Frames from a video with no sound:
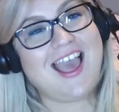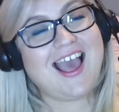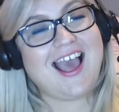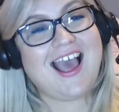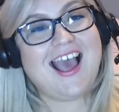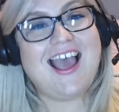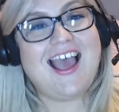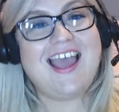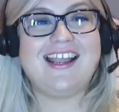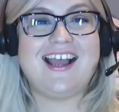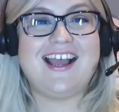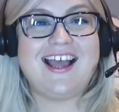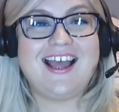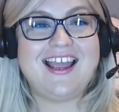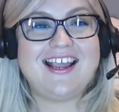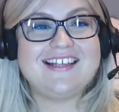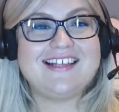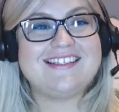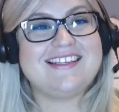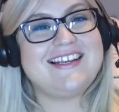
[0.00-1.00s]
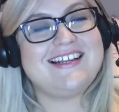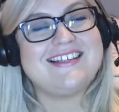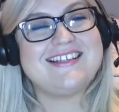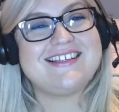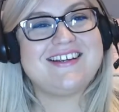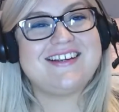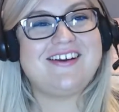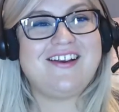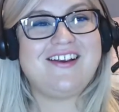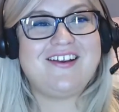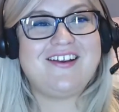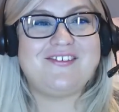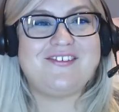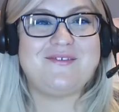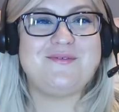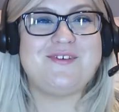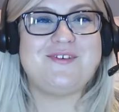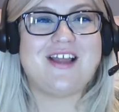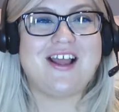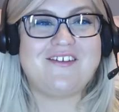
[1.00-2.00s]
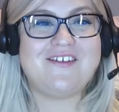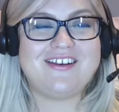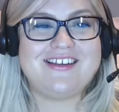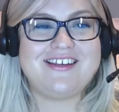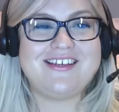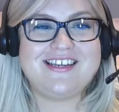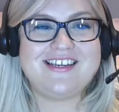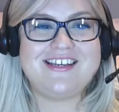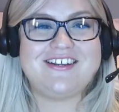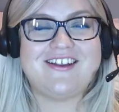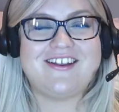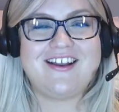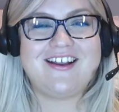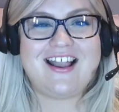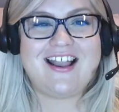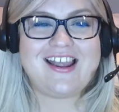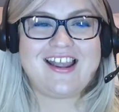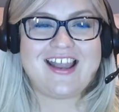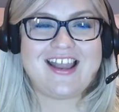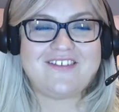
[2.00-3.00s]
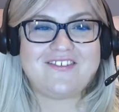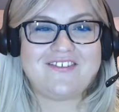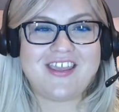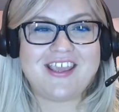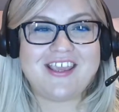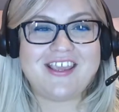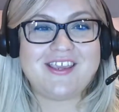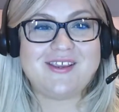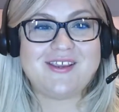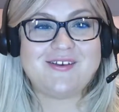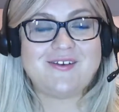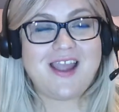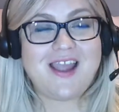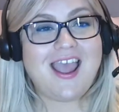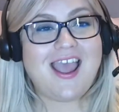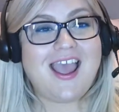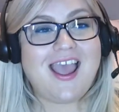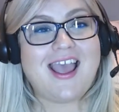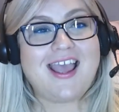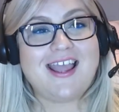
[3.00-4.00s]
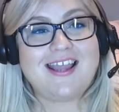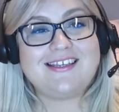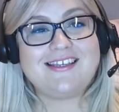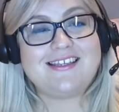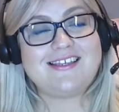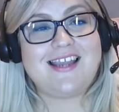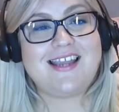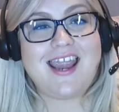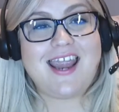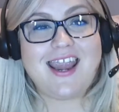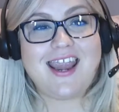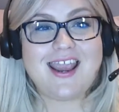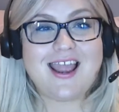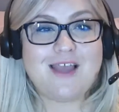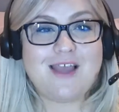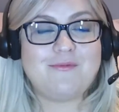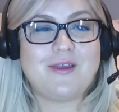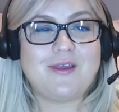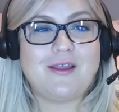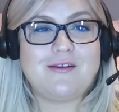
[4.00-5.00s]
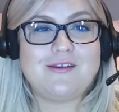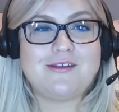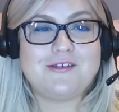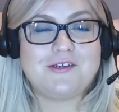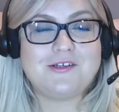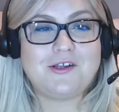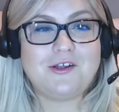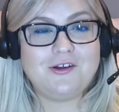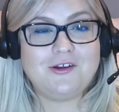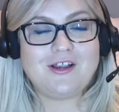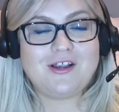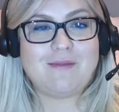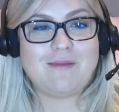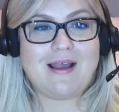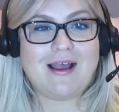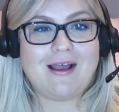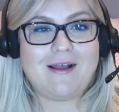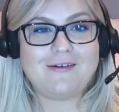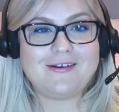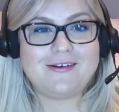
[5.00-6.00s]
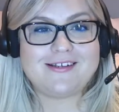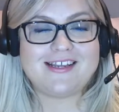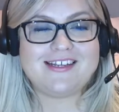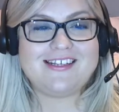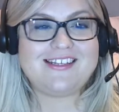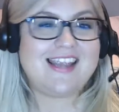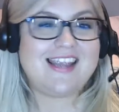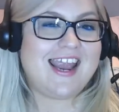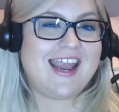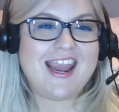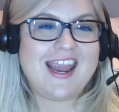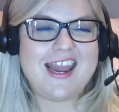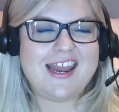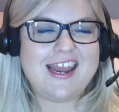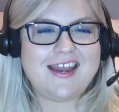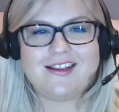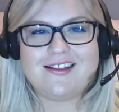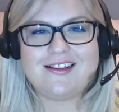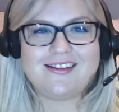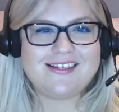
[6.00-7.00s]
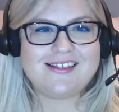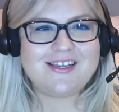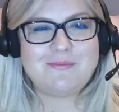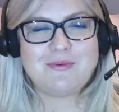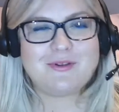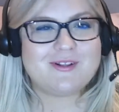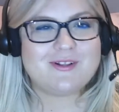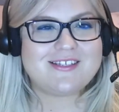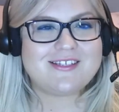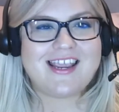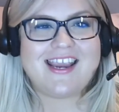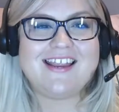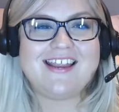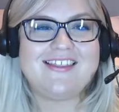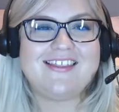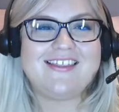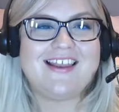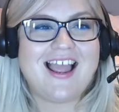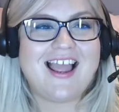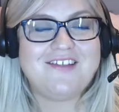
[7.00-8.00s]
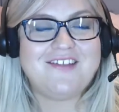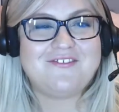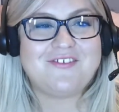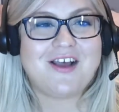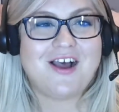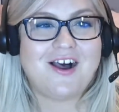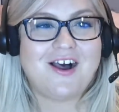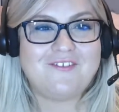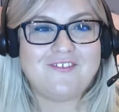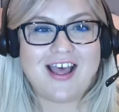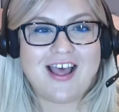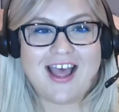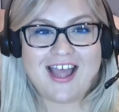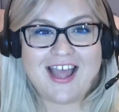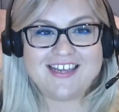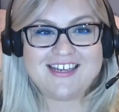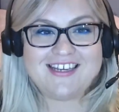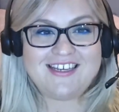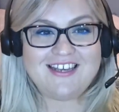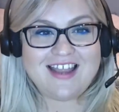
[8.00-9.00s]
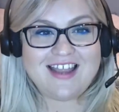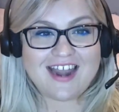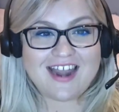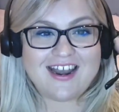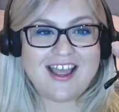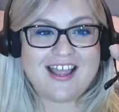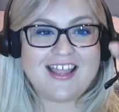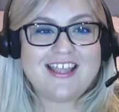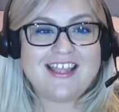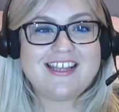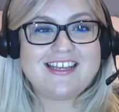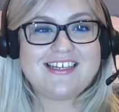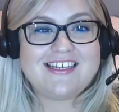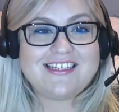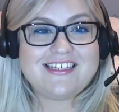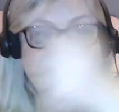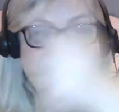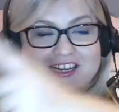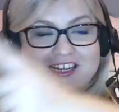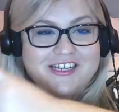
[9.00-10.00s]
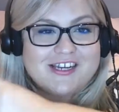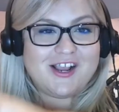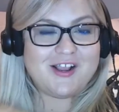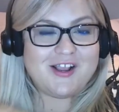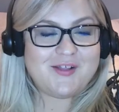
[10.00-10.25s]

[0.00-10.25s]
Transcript: Hi guys, it's Laura from Travel and Teach Online FAQ, and today I'm going to talk about a typical day in the life of a DaDa teacher.